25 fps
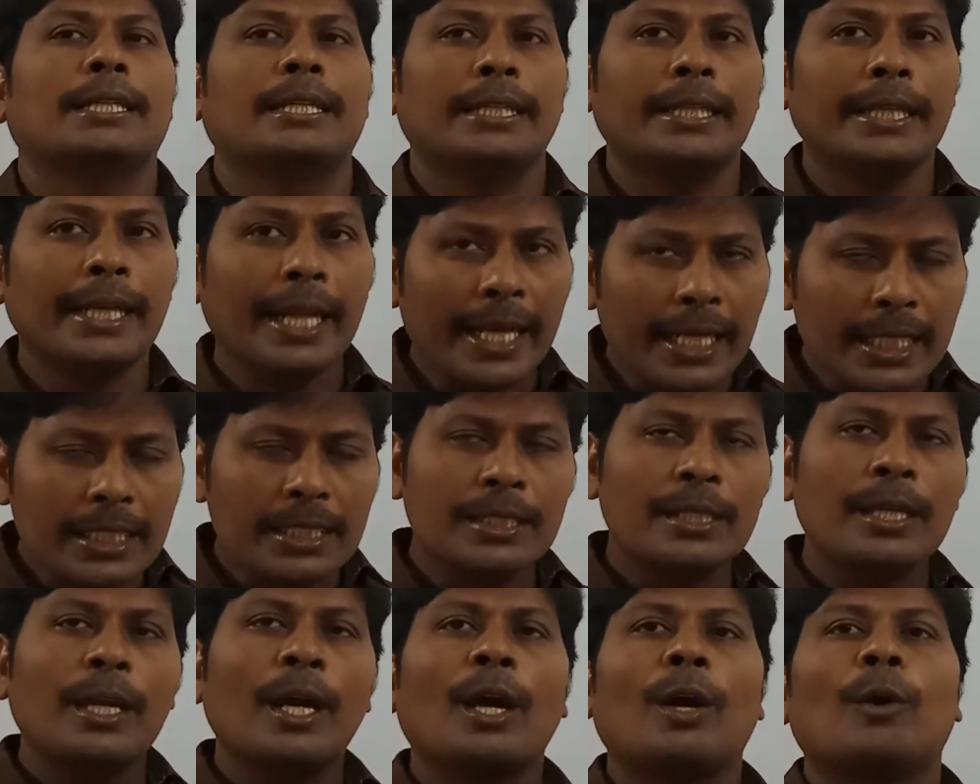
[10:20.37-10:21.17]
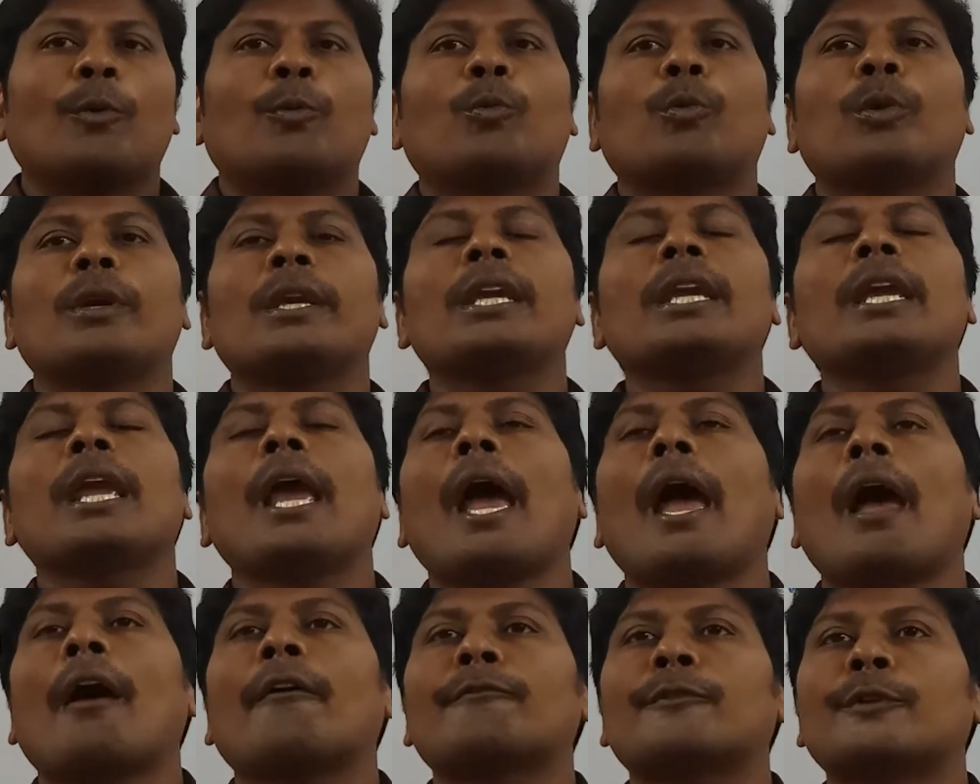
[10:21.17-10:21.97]
next
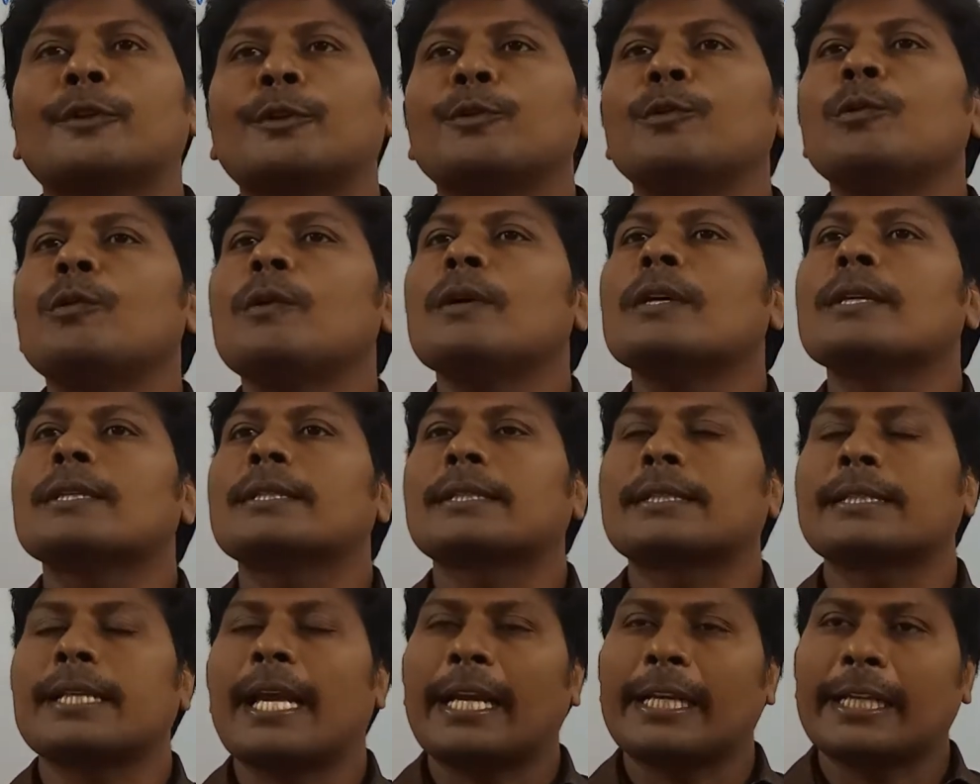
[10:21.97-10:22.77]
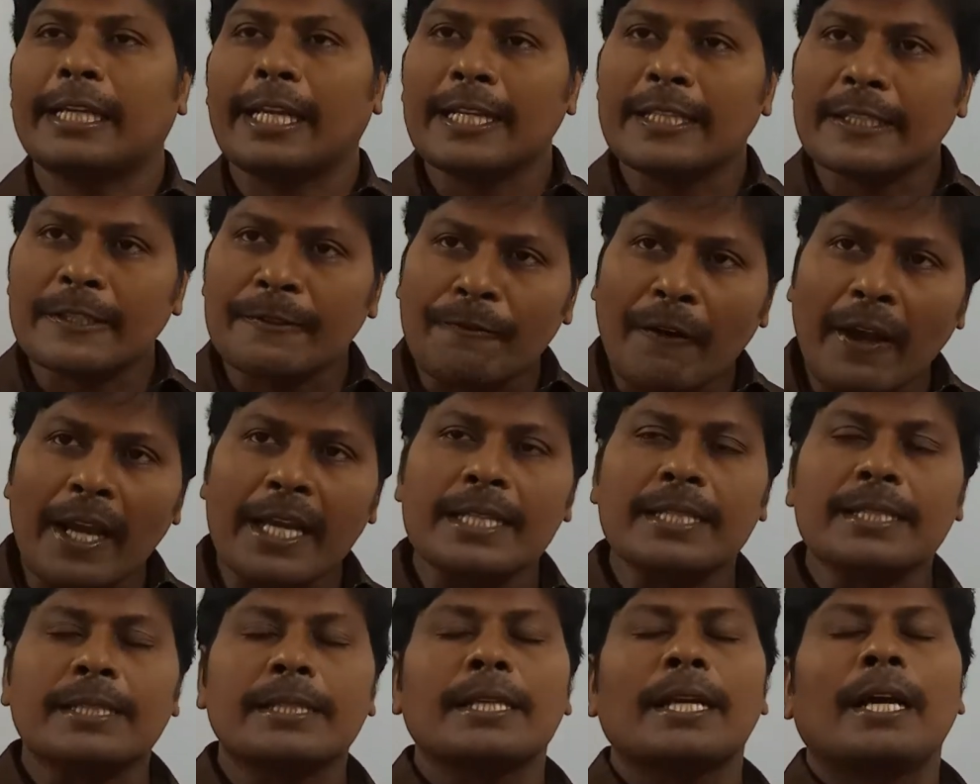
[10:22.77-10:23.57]
we have to
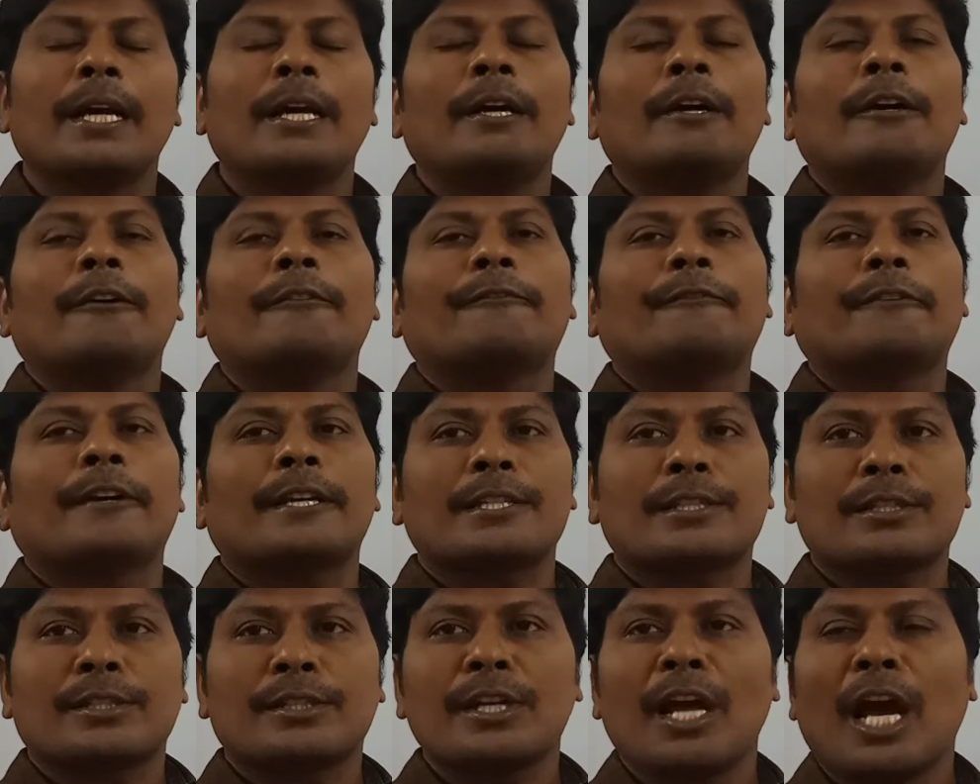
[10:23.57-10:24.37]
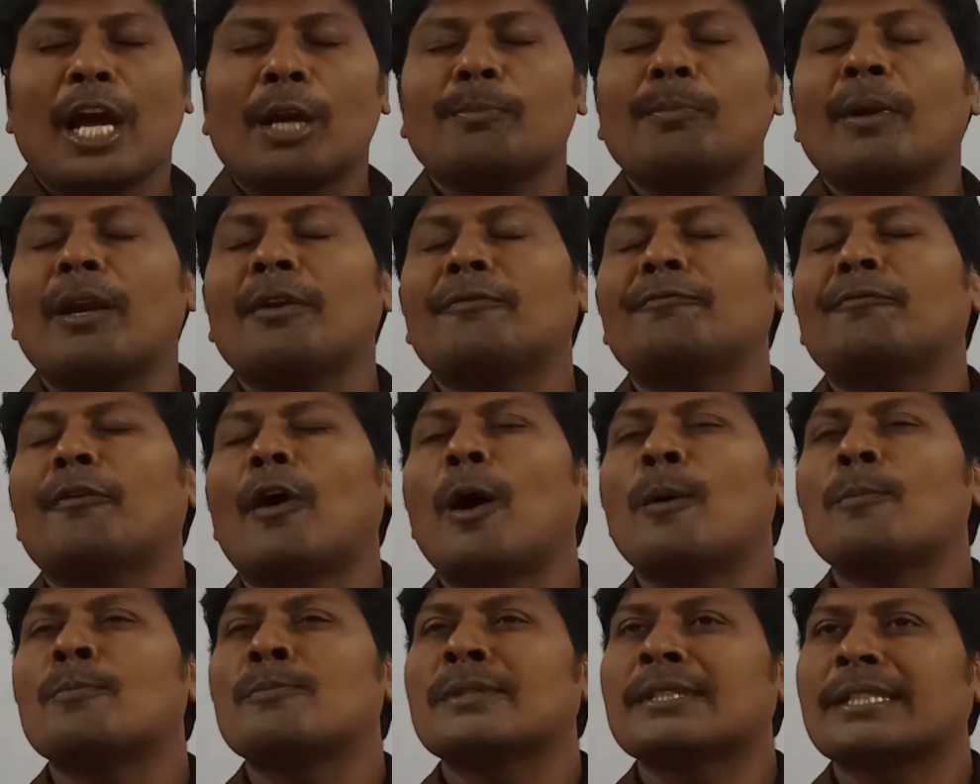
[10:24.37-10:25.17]
satisfy first normal
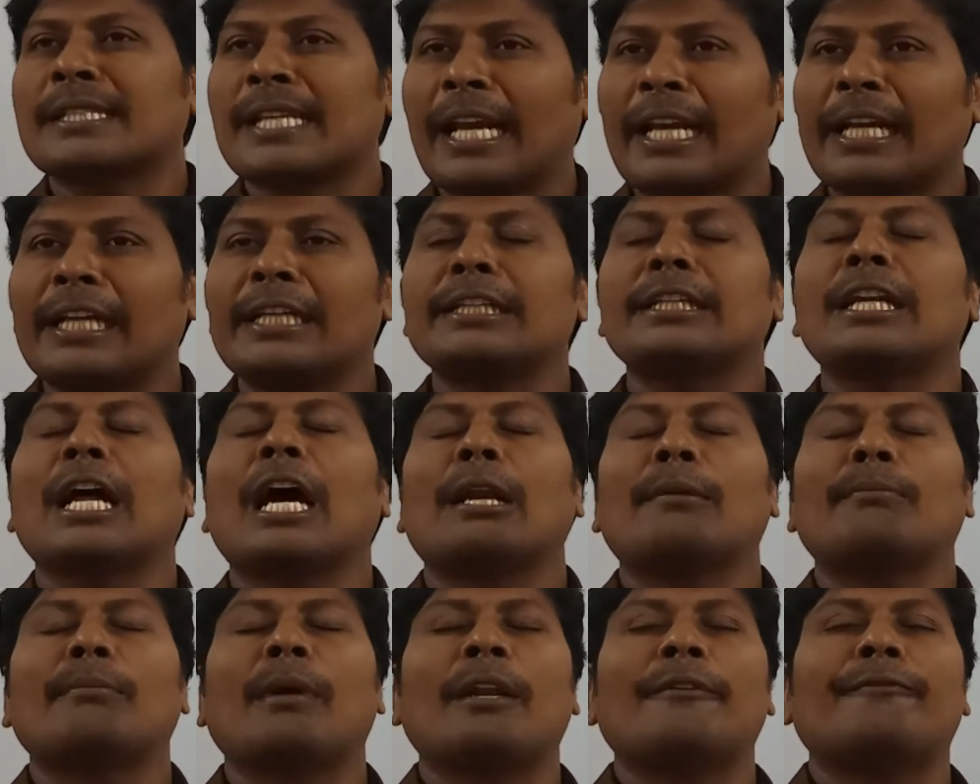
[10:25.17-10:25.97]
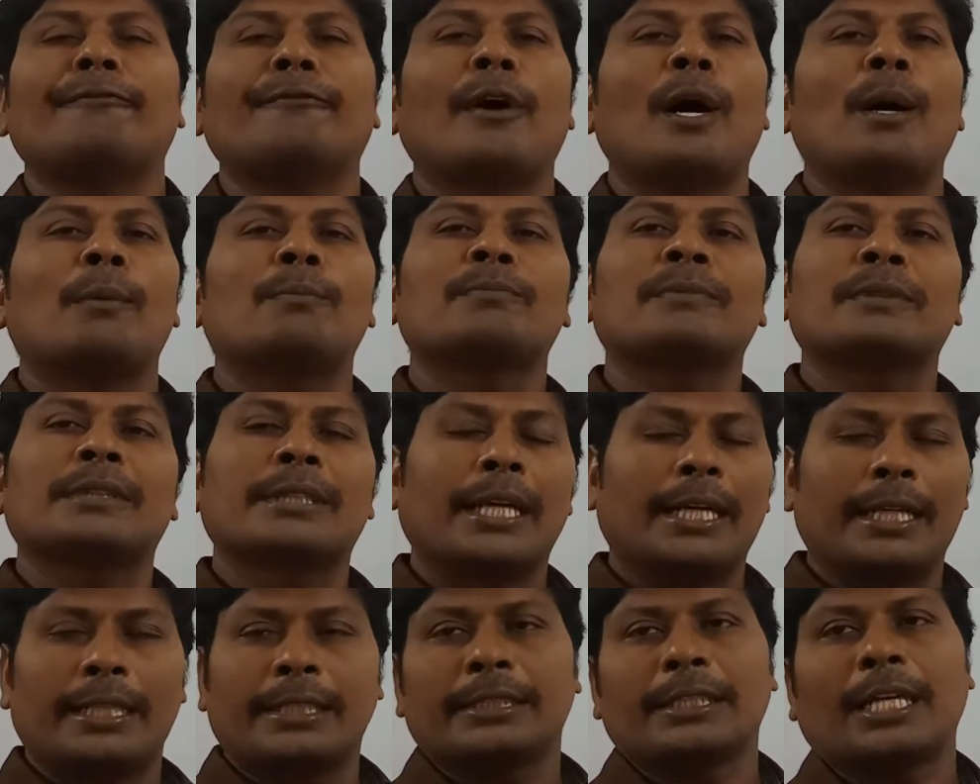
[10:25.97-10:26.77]
form, second normal form,
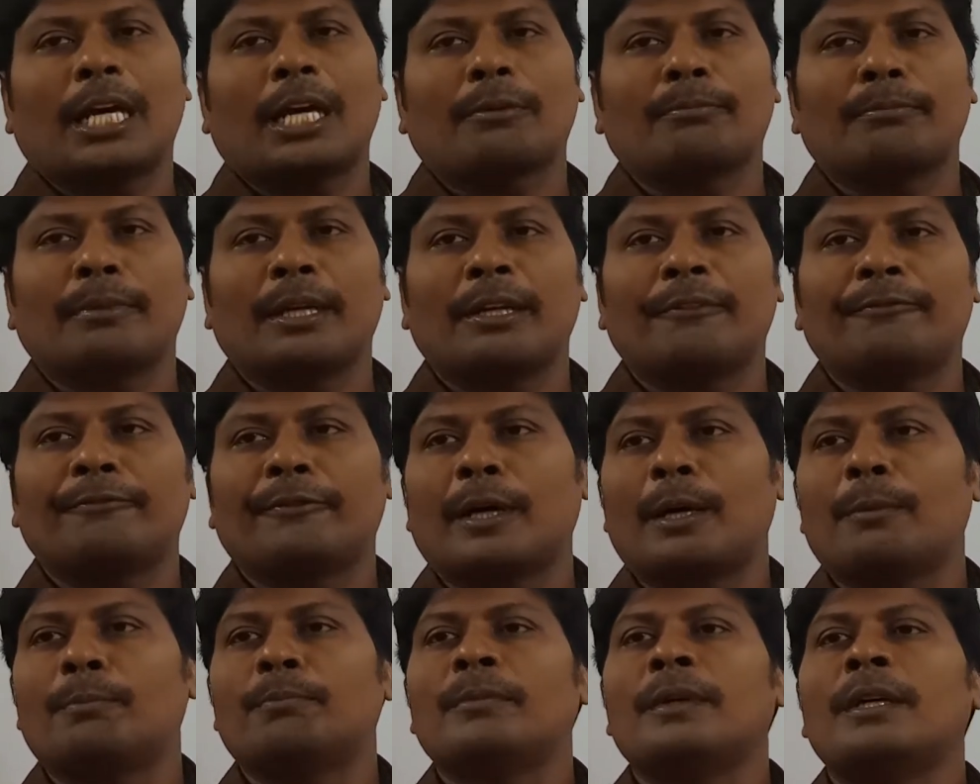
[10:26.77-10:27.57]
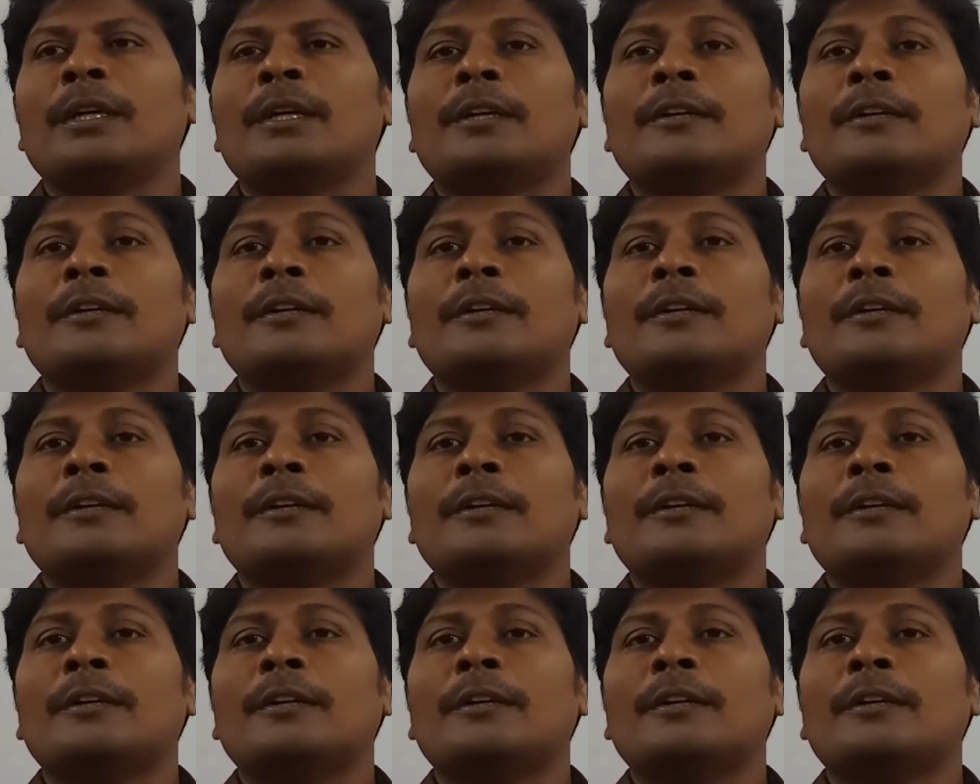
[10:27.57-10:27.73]
third normal form.